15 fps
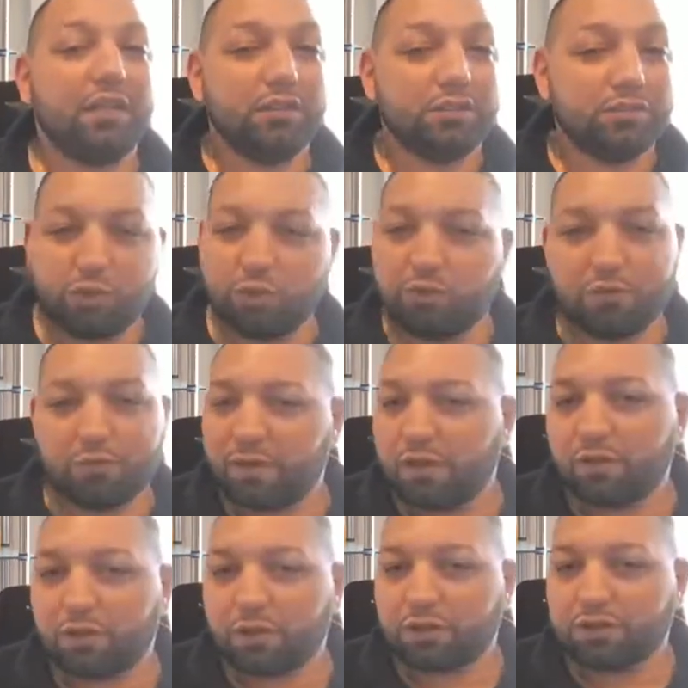to the
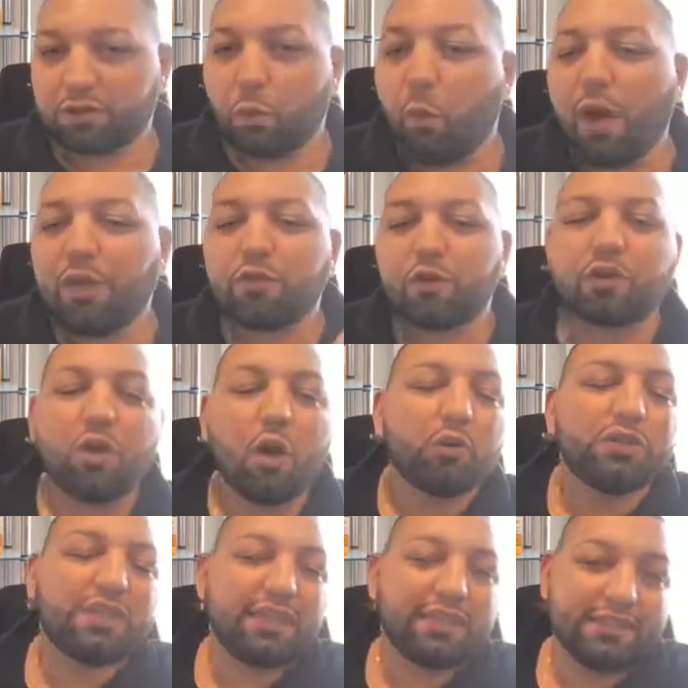realtors when they're
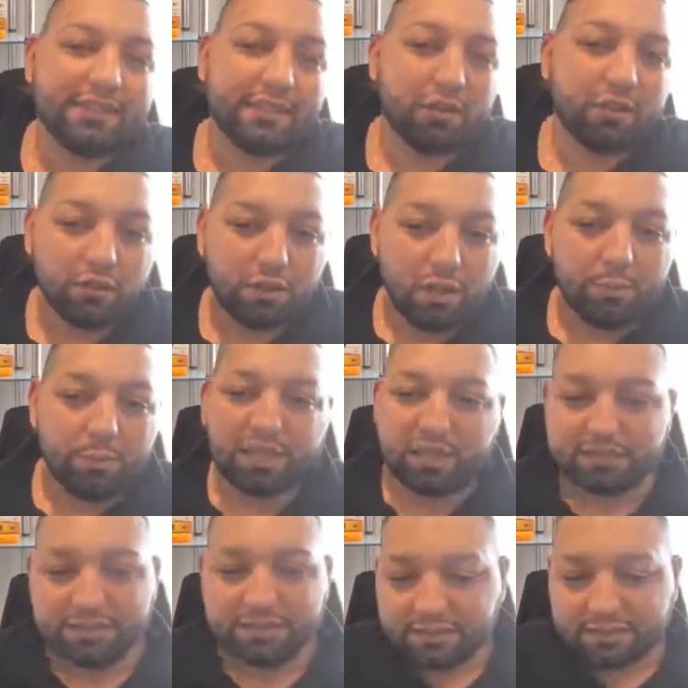closing a deal.
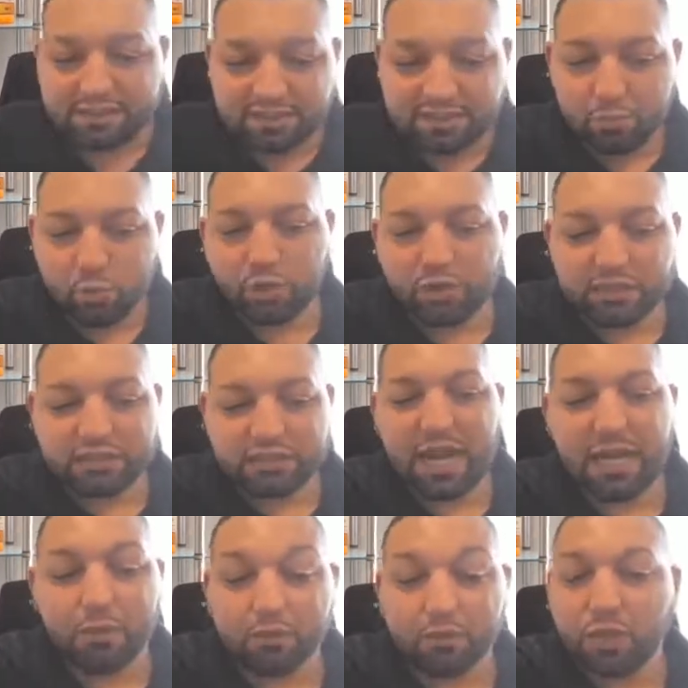Because this is the mortgage
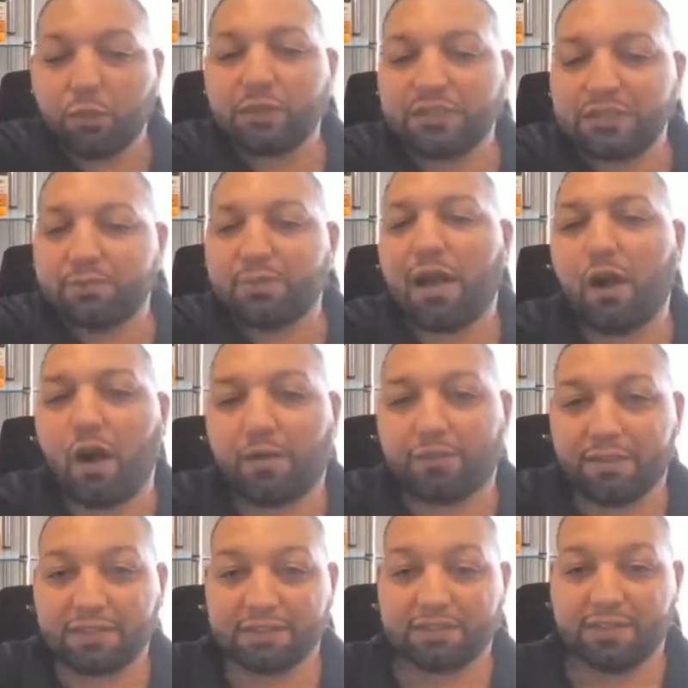guy who's always in my office.